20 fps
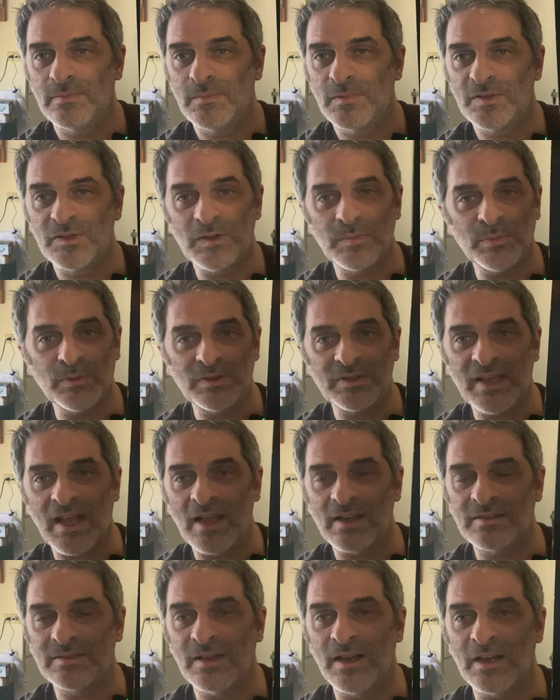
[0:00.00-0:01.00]
Simple
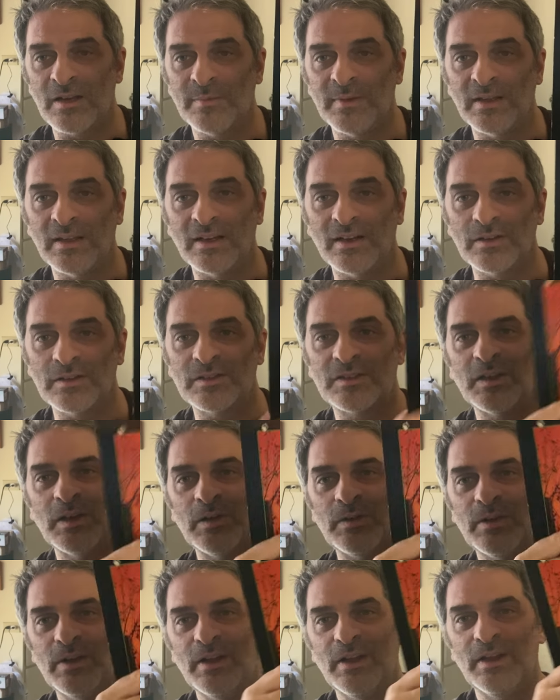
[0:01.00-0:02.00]
taxonomy here.
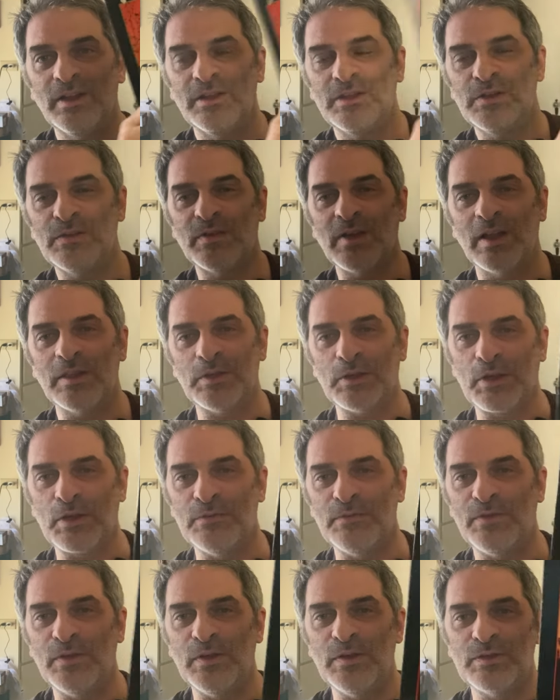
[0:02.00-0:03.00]
So you've got the
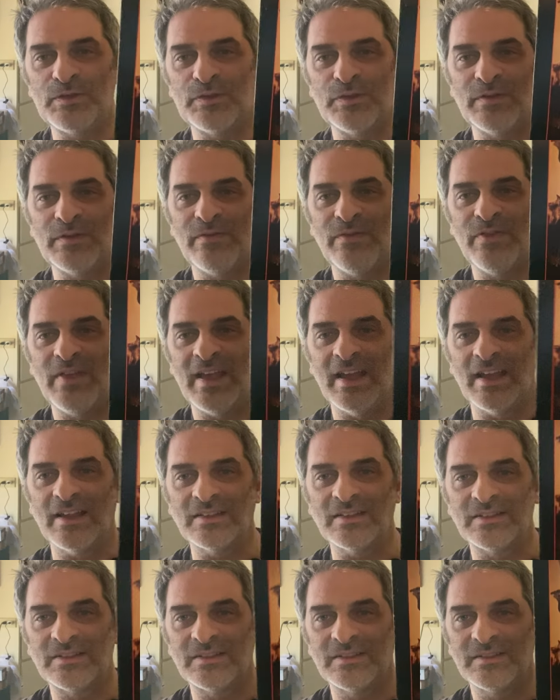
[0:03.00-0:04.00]
confusion of
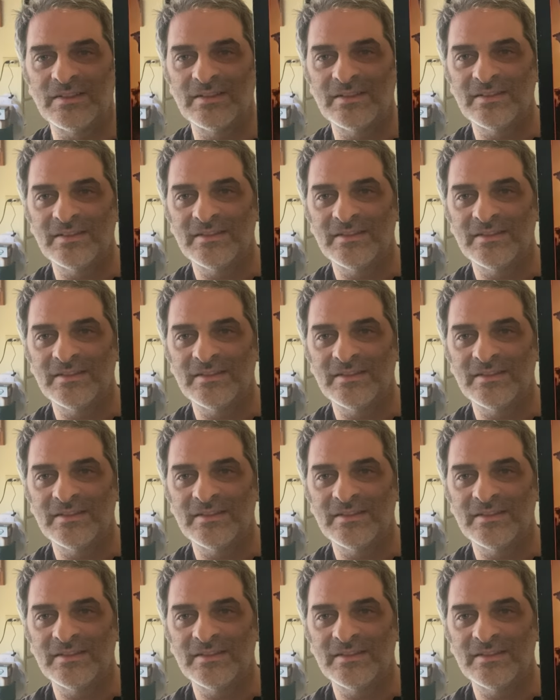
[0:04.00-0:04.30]
this,